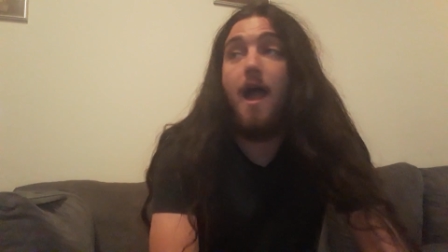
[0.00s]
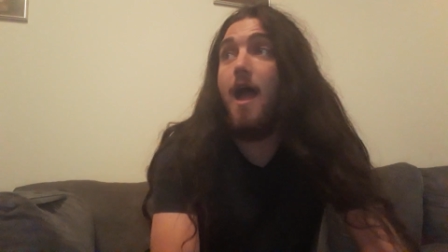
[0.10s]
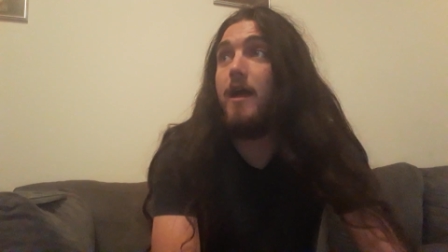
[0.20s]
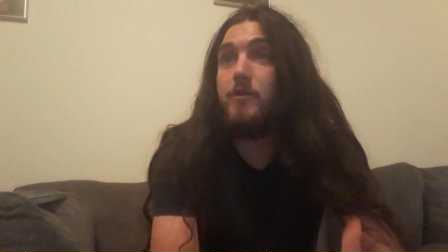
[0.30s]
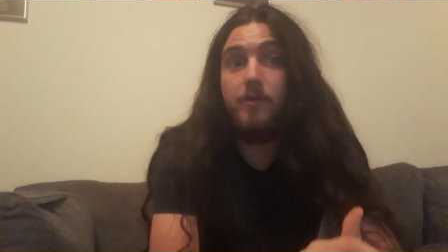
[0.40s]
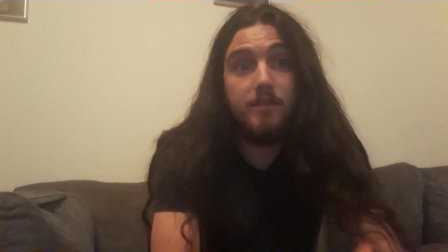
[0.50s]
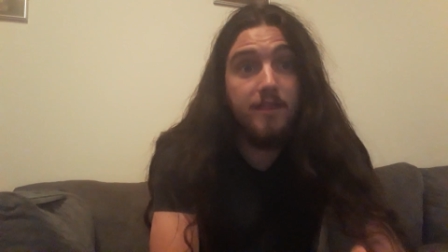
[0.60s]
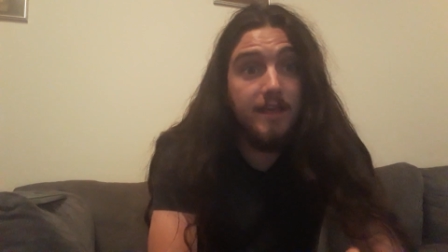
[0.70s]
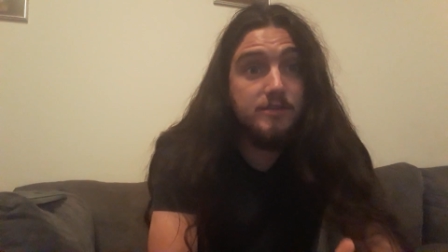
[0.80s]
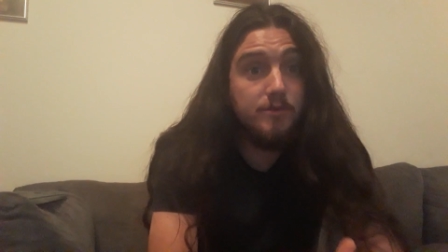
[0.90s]
And one of the
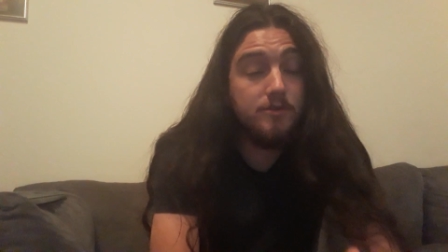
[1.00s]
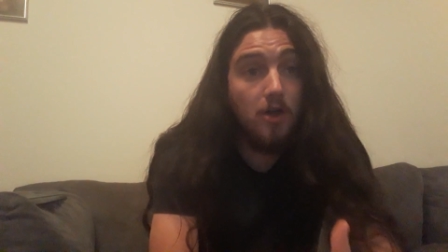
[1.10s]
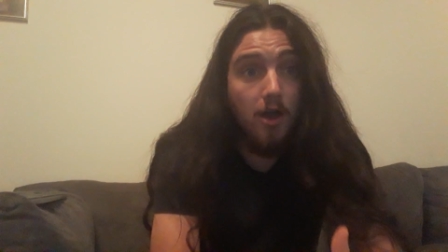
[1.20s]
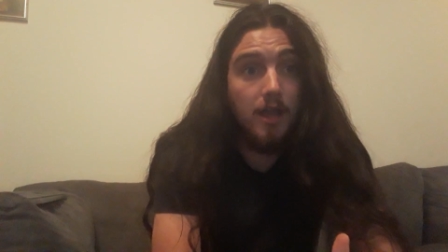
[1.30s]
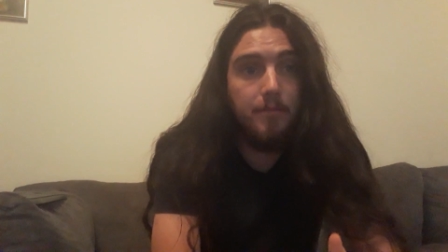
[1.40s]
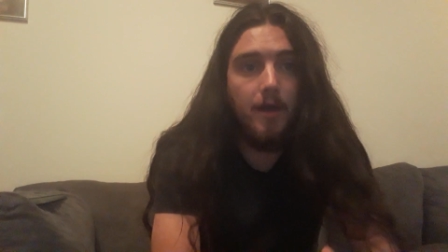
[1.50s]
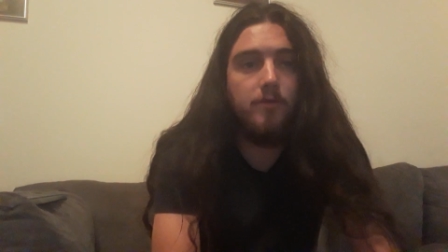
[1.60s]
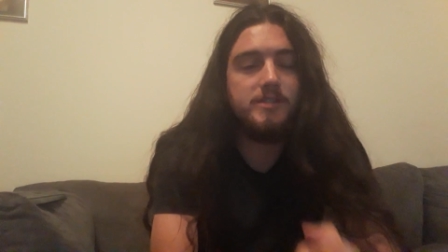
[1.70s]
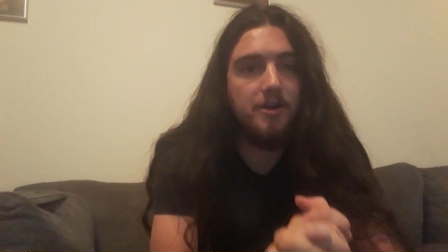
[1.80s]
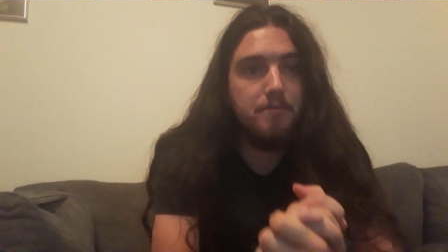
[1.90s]
things we were talking about
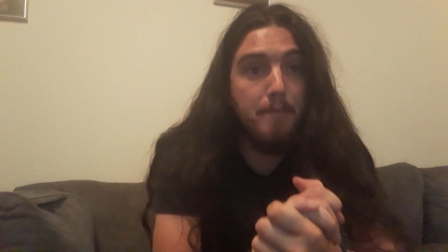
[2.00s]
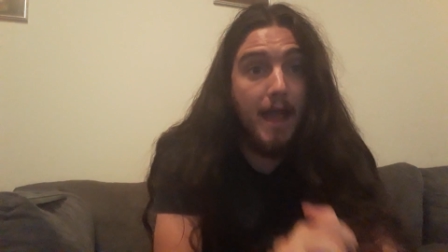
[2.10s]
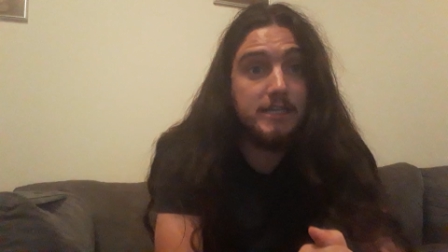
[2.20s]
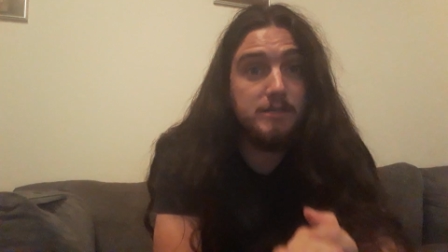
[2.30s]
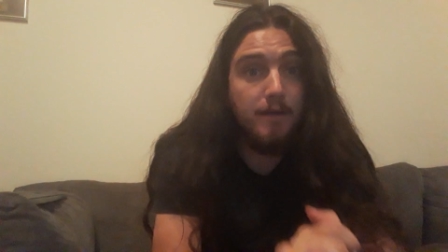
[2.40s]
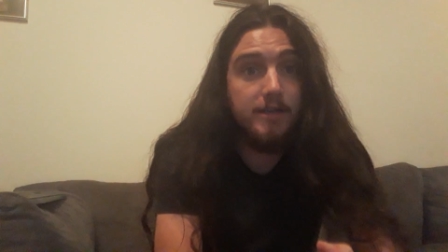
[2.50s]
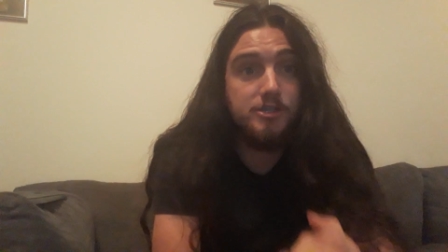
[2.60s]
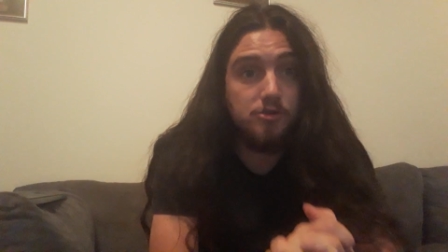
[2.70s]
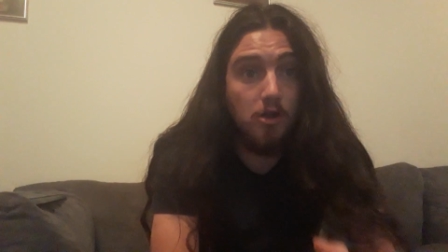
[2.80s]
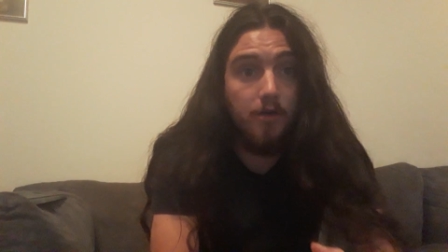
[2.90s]
was how to maximize
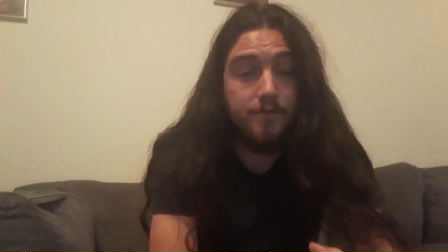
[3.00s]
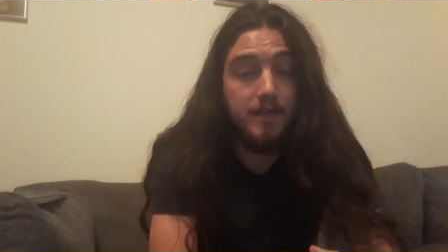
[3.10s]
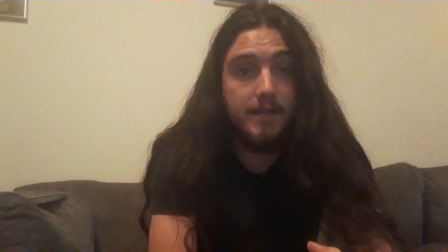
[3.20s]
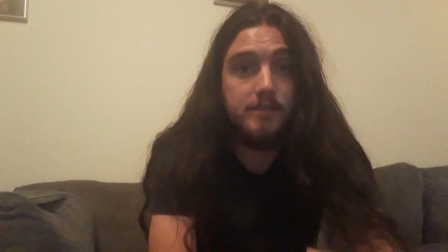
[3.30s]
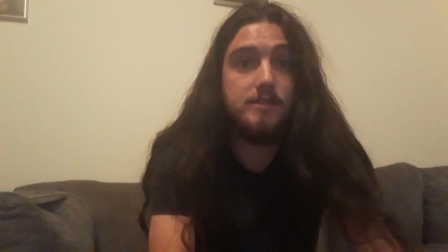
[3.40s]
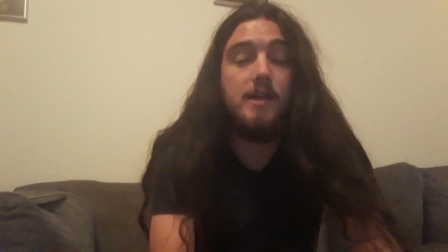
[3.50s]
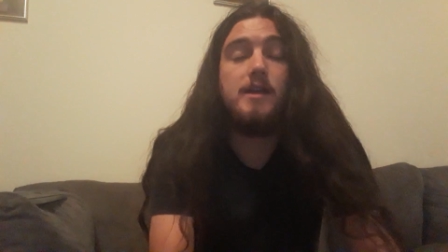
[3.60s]
your off days.